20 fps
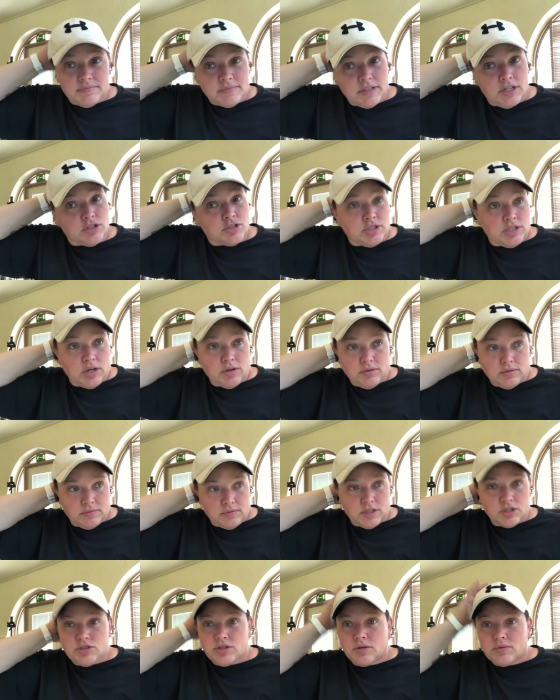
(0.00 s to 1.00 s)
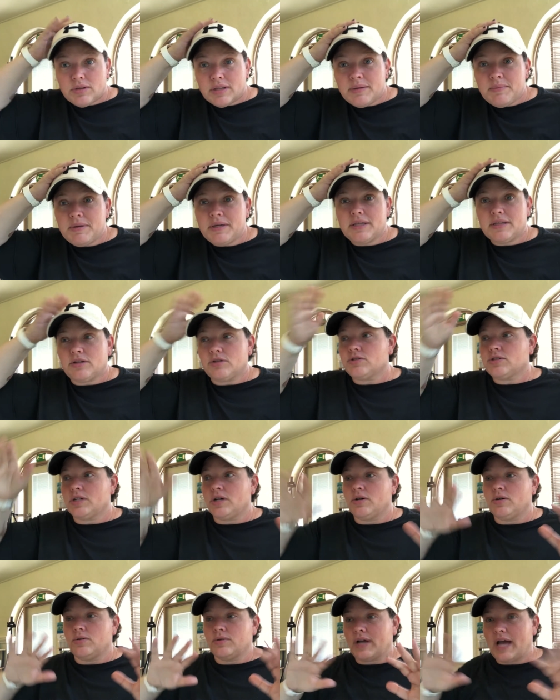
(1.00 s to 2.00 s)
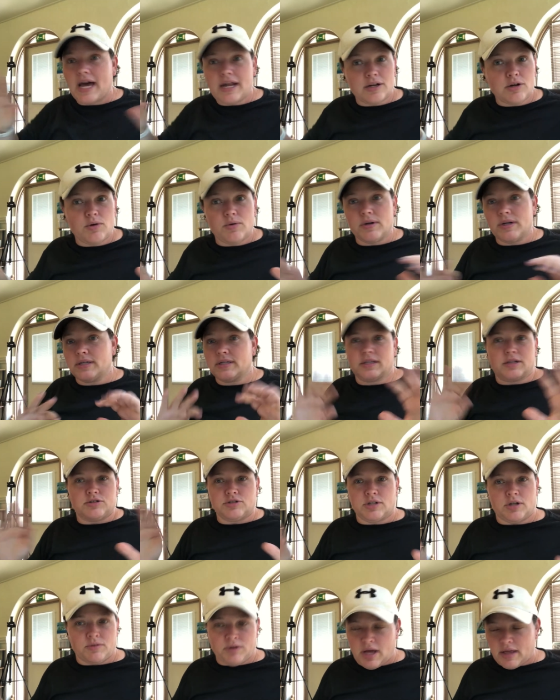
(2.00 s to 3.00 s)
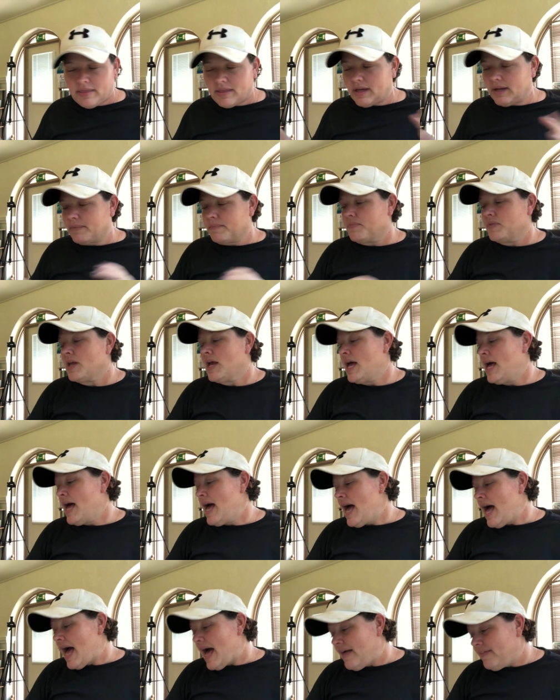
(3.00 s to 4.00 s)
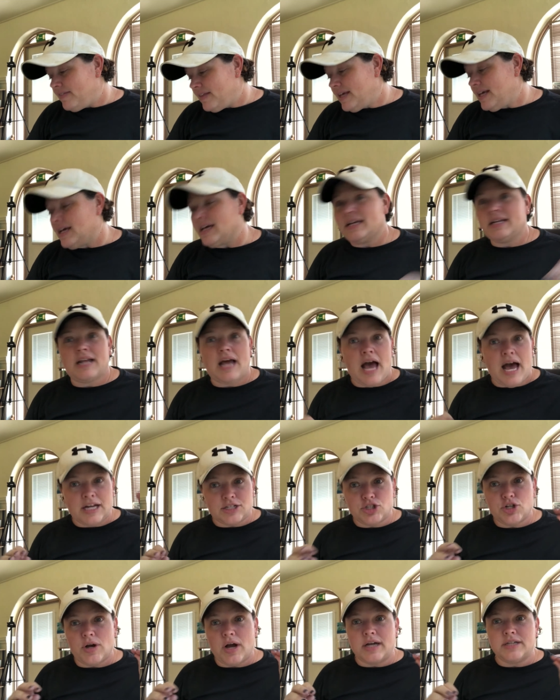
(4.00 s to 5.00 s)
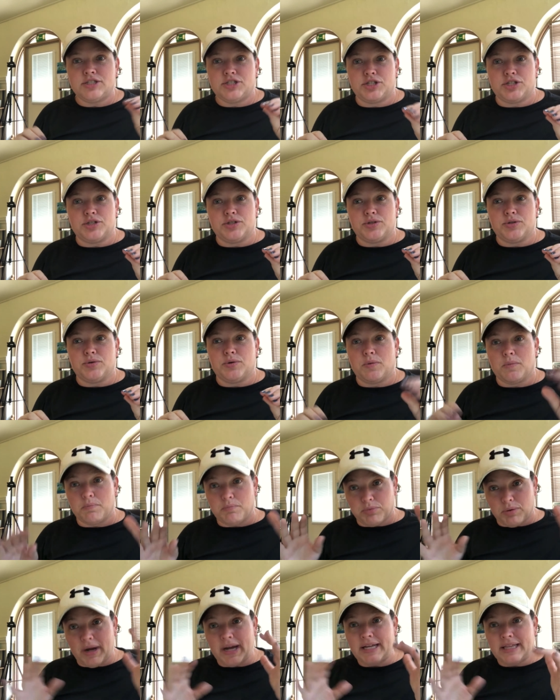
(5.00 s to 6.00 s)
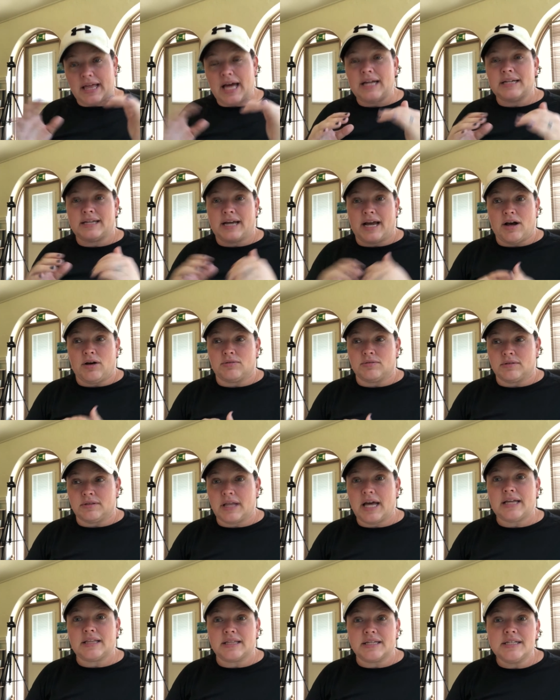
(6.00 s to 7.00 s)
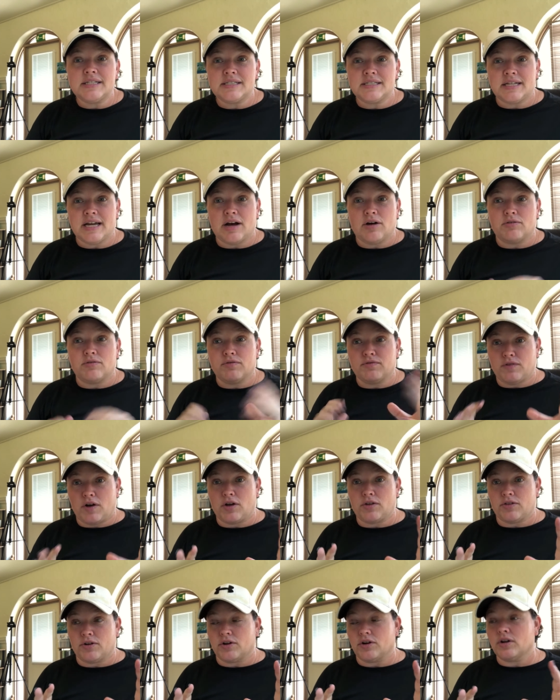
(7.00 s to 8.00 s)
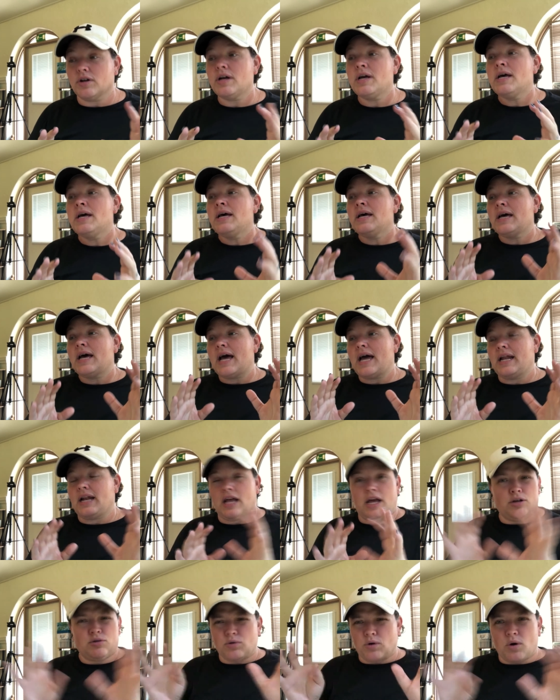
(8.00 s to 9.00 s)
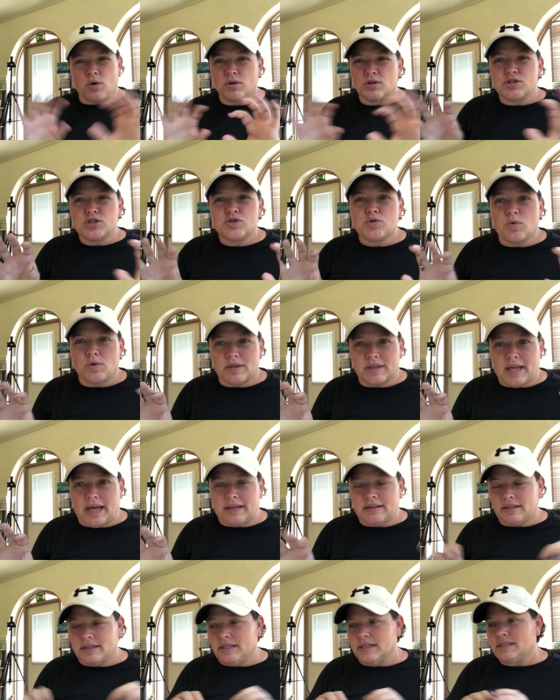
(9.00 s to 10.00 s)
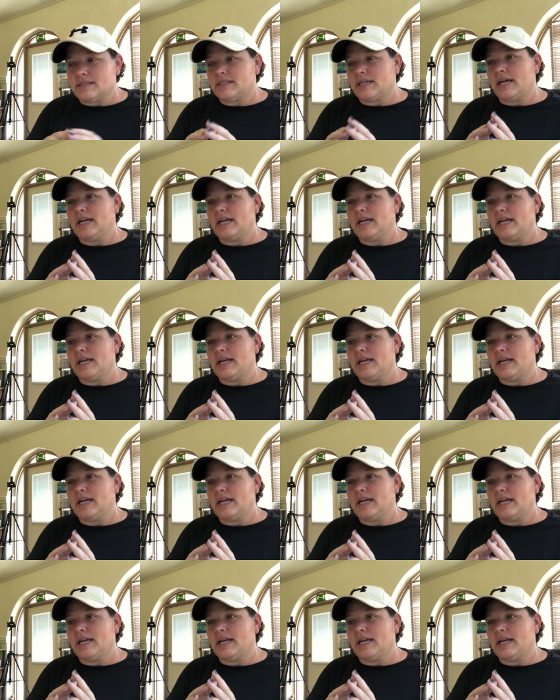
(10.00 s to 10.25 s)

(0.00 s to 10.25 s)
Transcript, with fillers: There's no, there's no limit. There's no category. There's no nothing. And then I try to break that down, that list down further, and or, or sort that list.